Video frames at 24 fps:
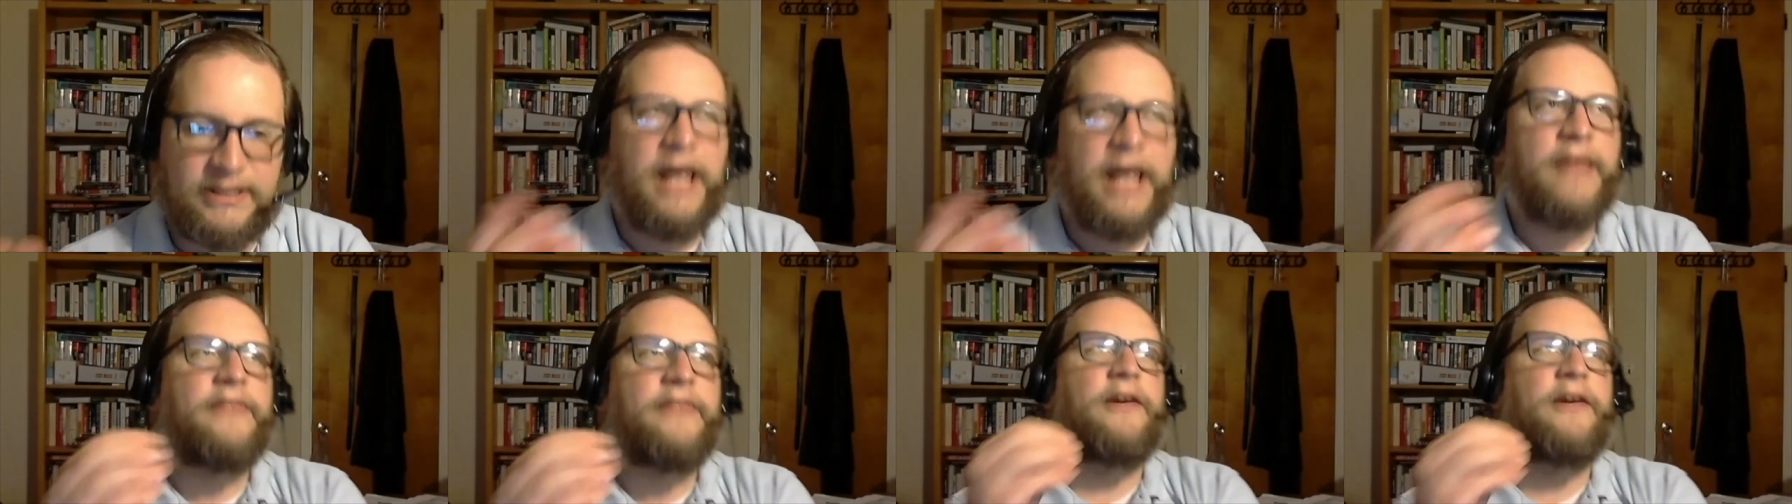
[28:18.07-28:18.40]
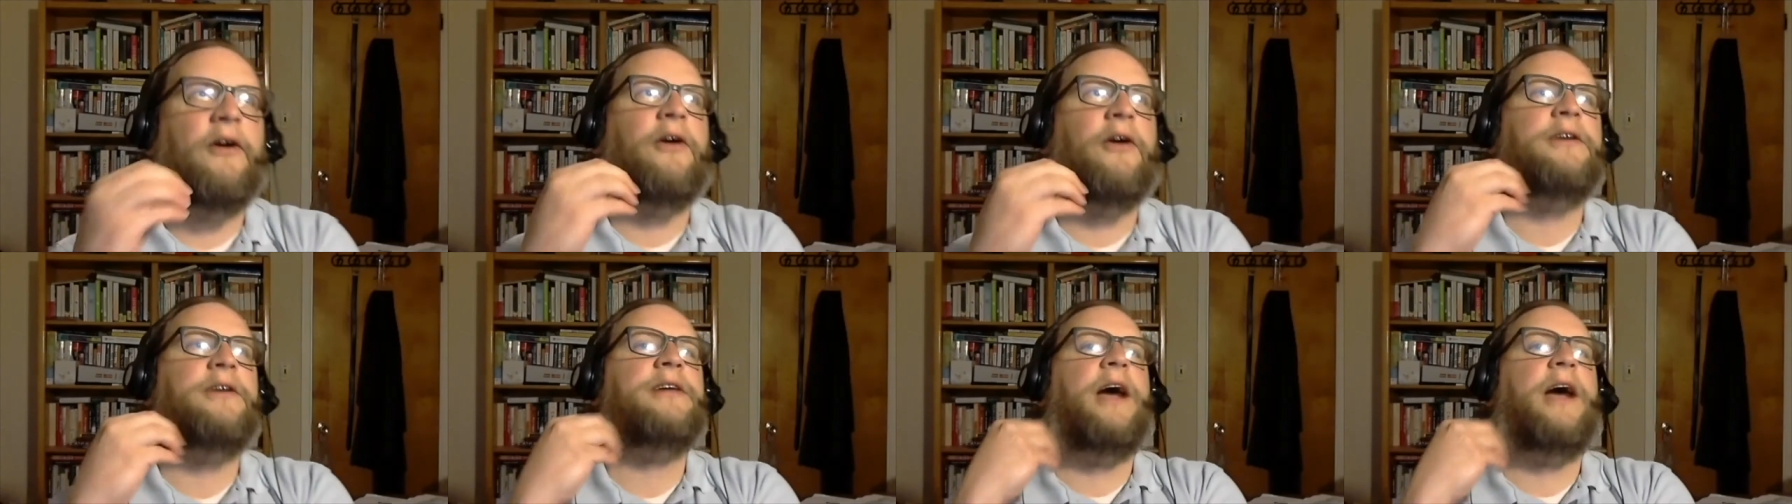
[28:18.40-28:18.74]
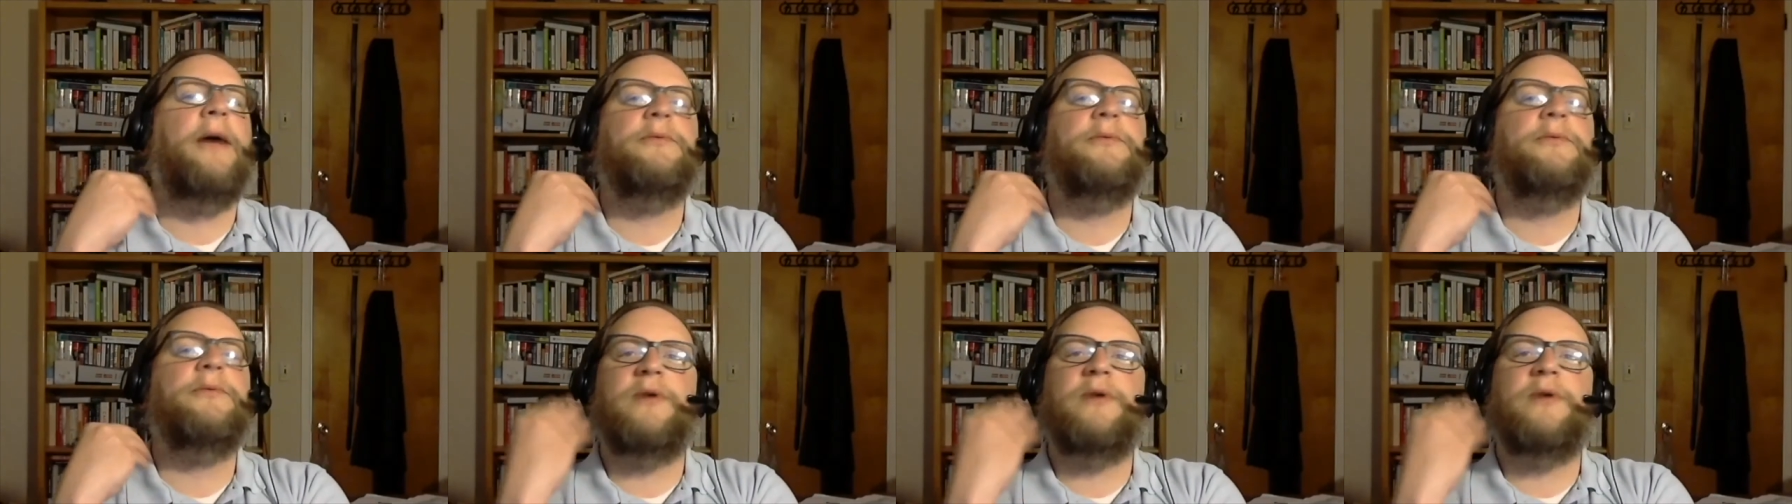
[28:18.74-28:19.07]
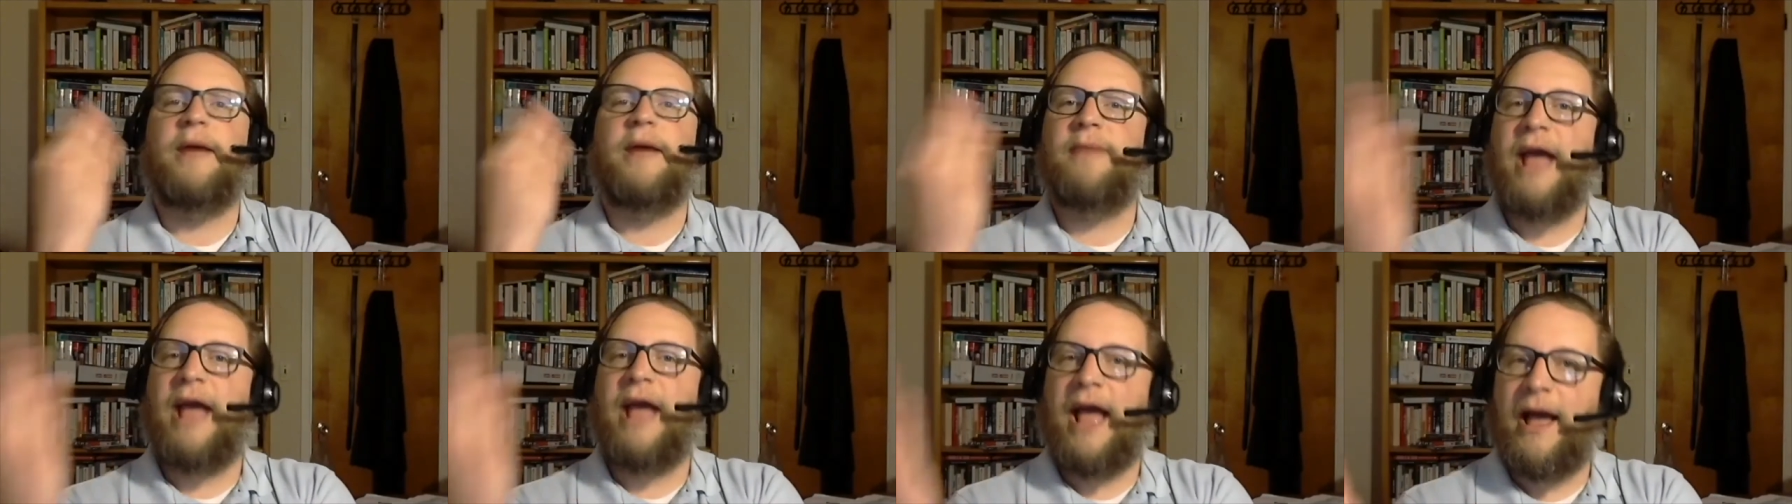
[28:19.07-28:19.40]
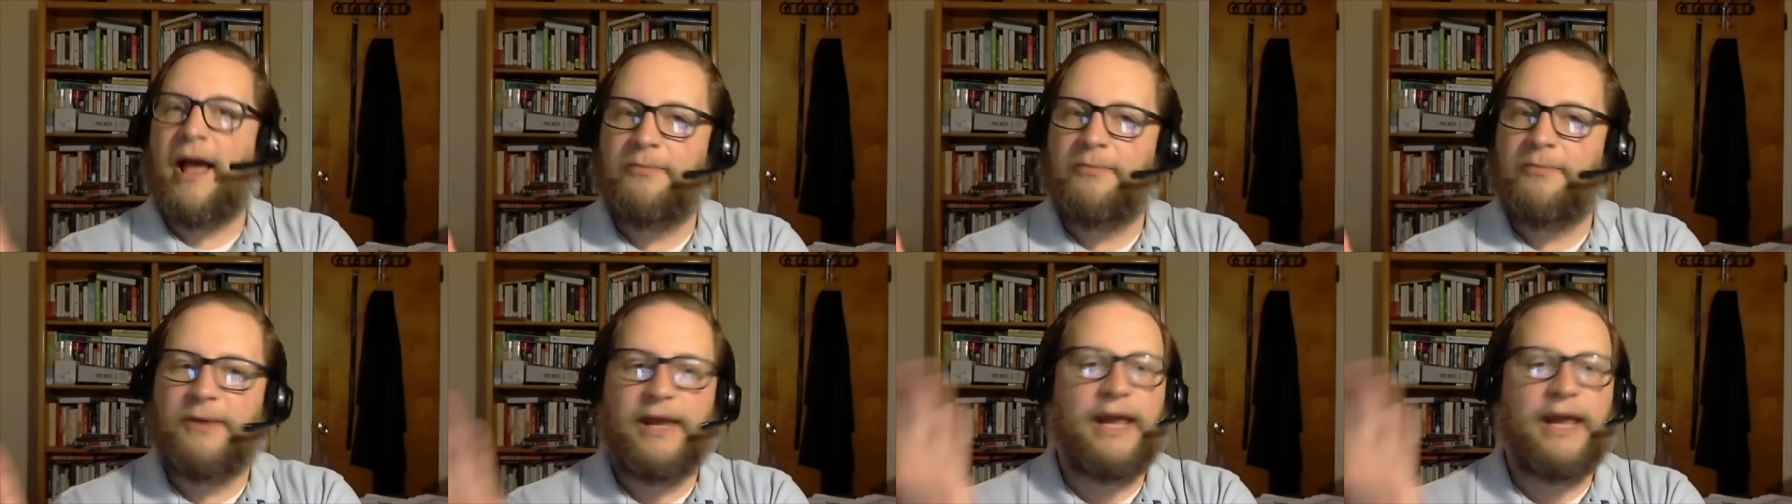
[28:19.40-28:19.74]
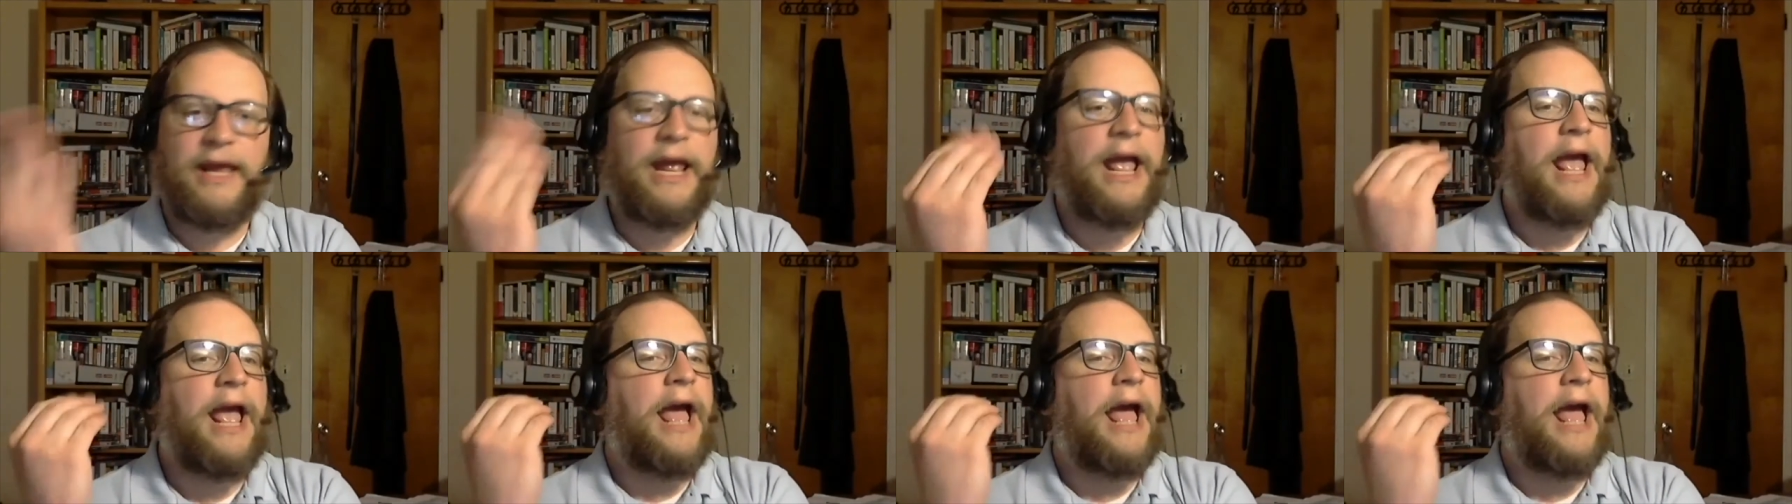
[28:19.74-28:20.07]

There are times when I'm happy.